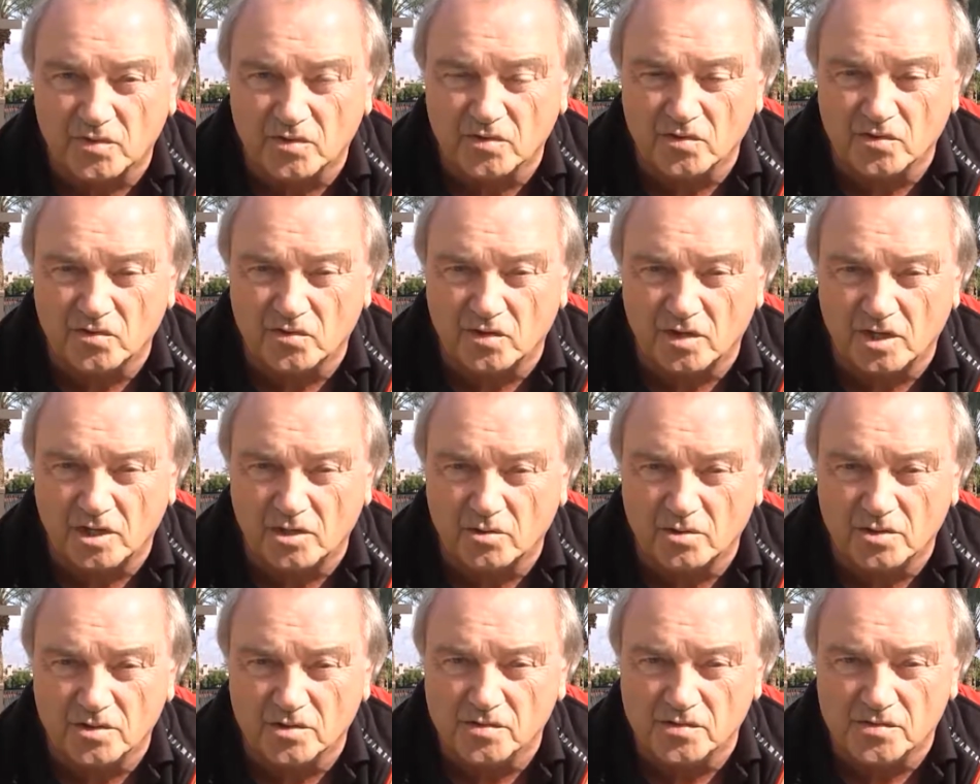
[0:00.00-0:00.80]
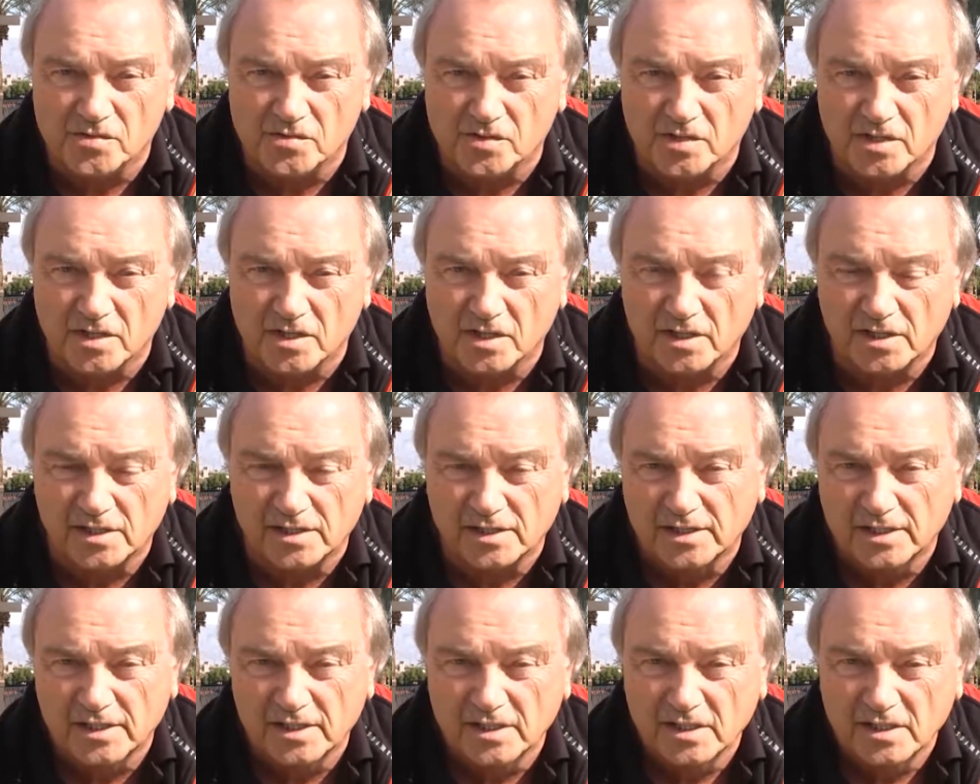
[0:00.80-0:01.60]
as low as
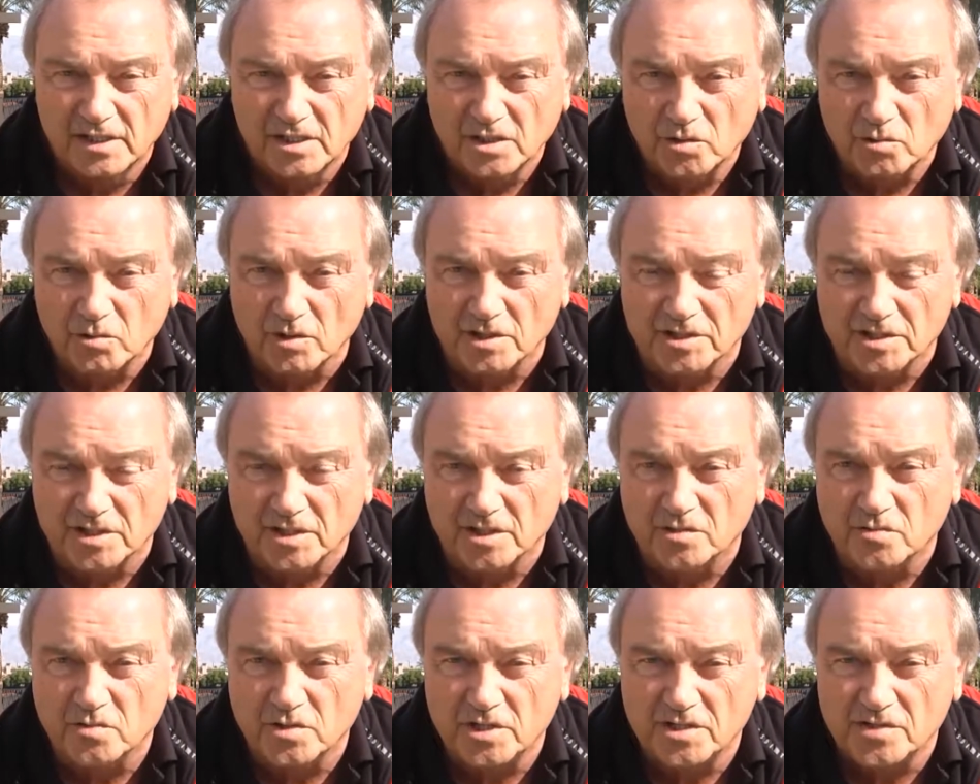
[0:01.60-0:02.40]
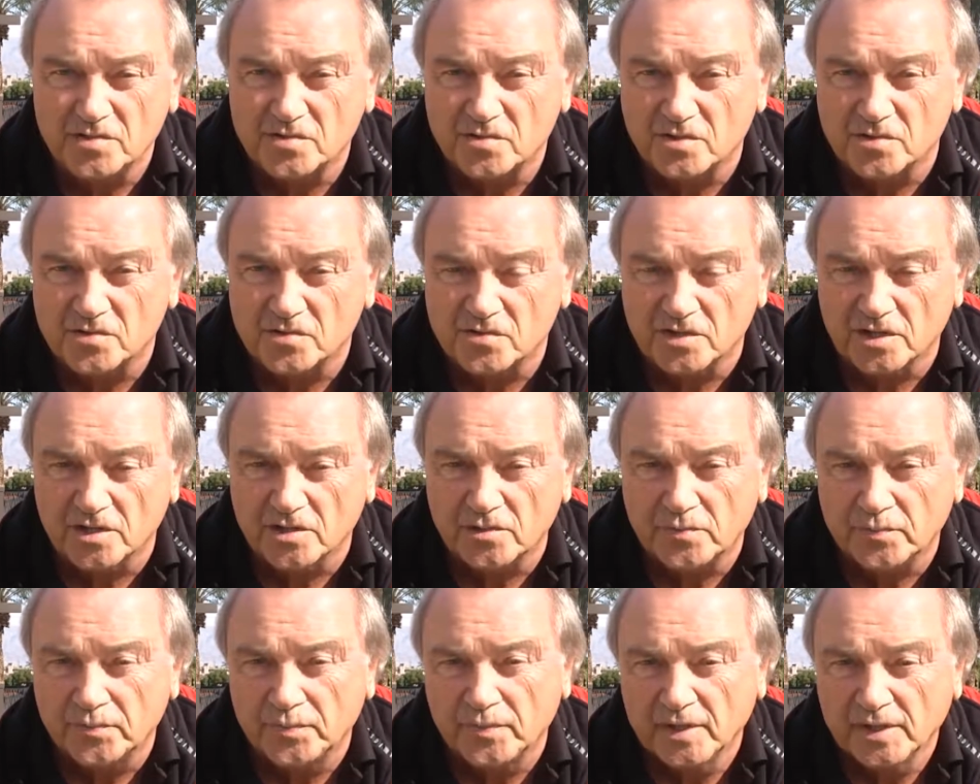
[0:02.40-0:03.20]
20 degrees or so.